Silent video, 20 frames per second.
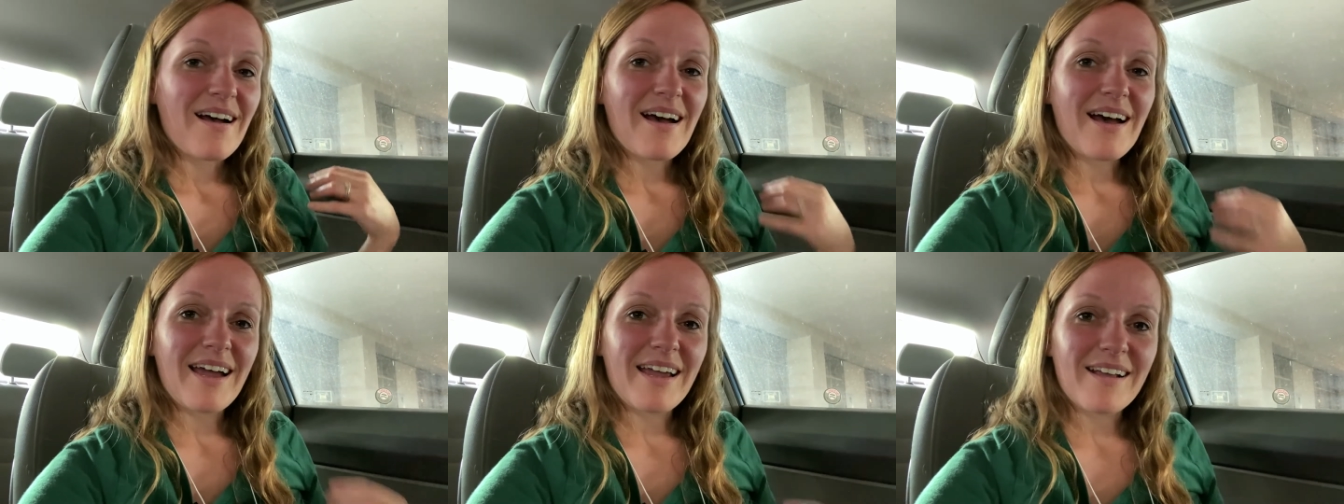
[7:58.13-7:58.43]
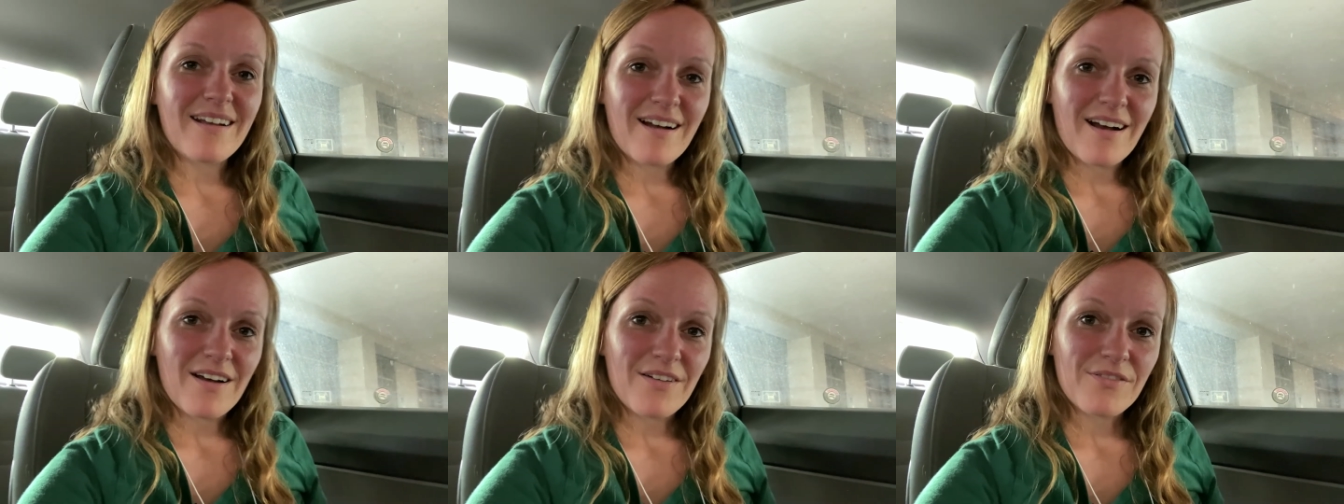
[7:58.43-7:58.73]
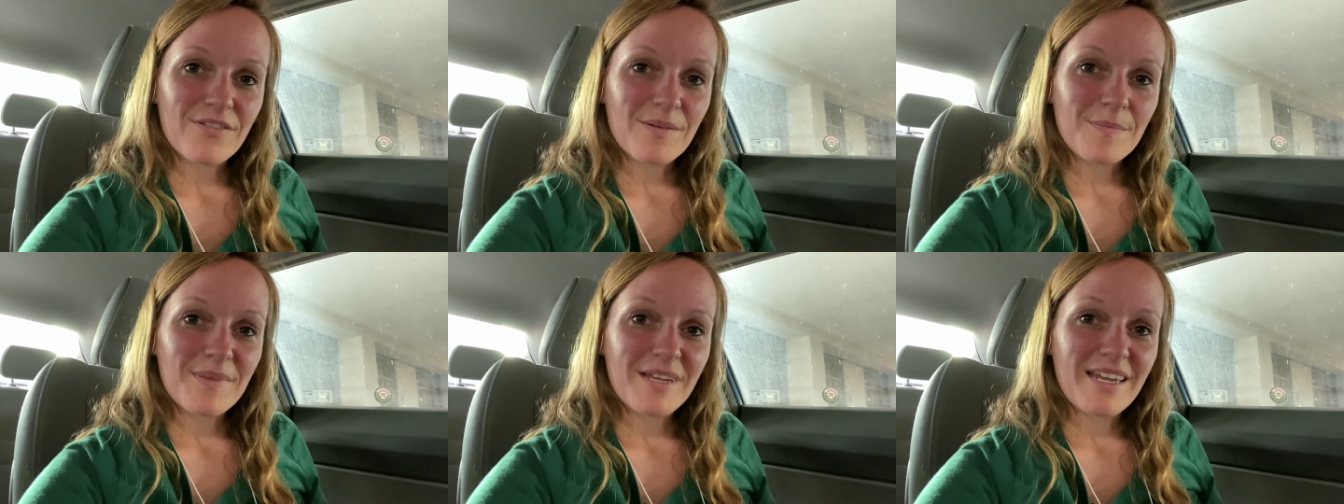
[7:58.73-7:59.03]
I got
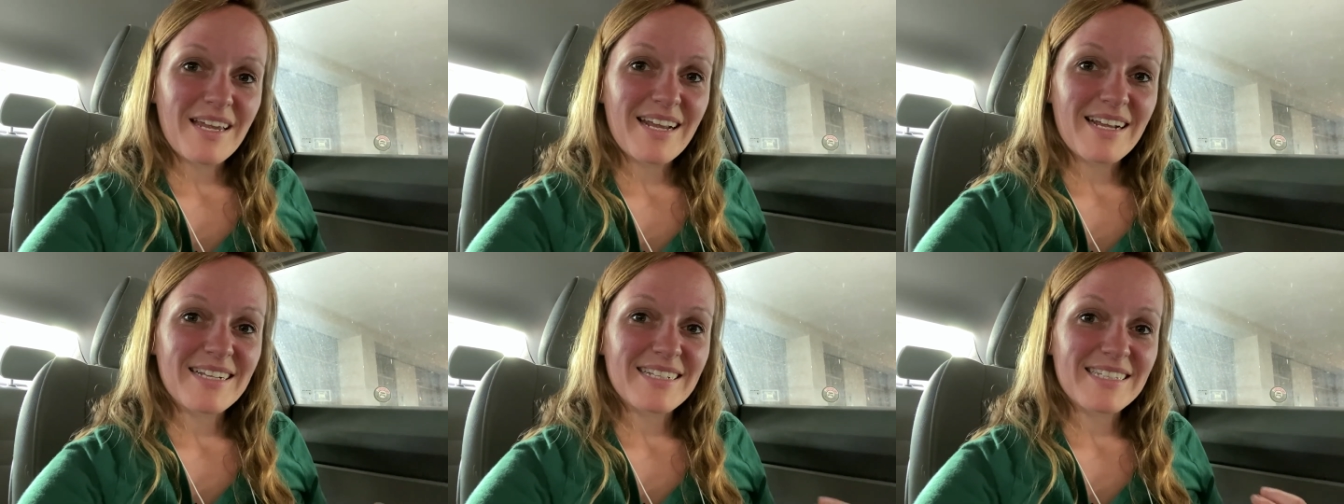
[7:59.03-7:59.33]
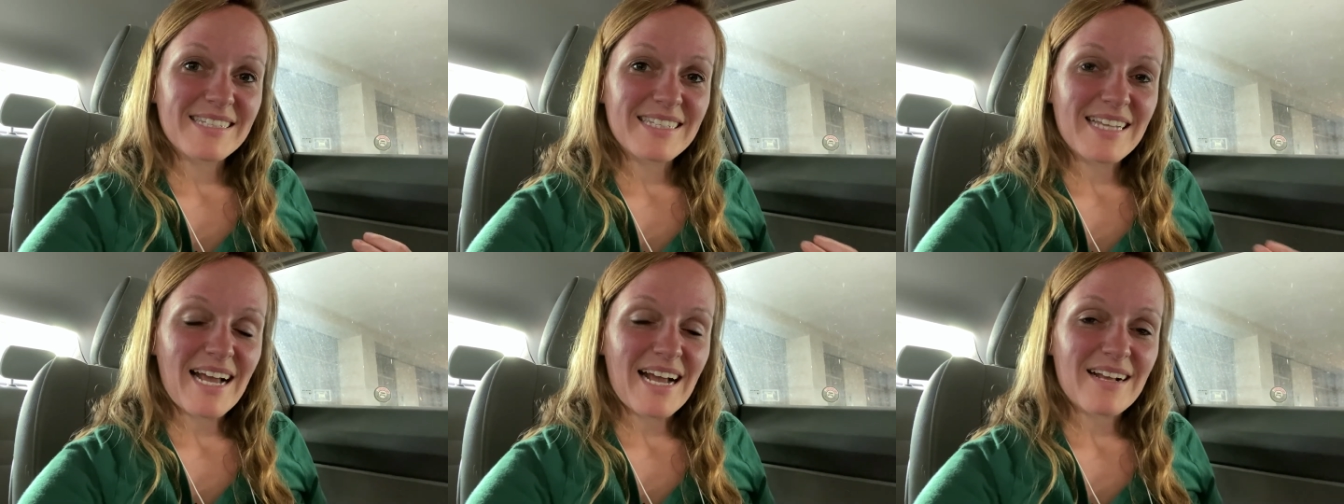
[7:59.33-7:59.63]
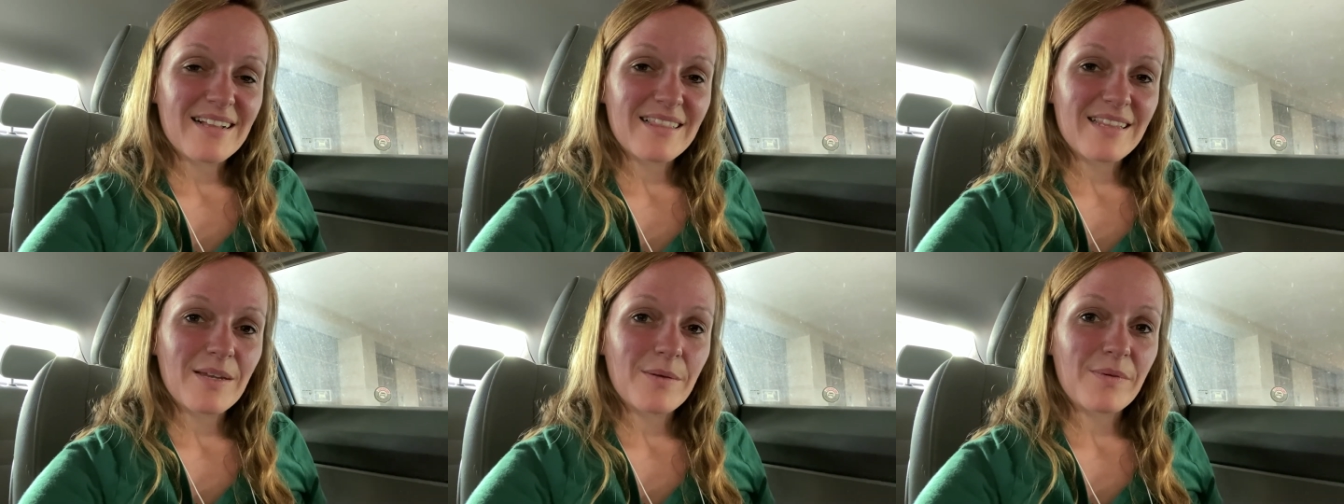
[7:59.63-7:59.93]
from it
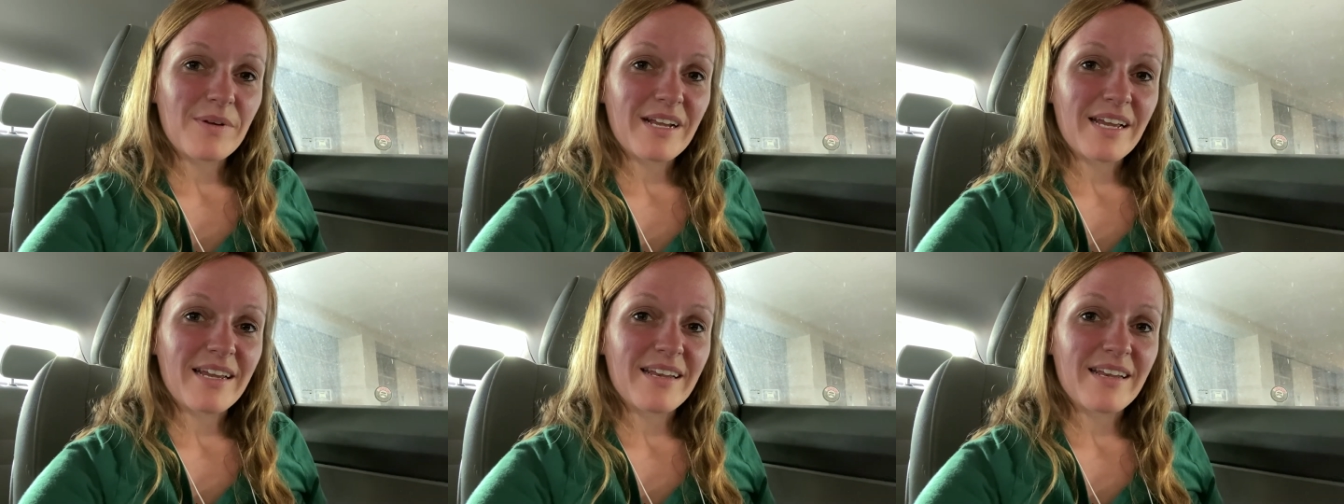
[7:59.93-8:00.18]
exactly what I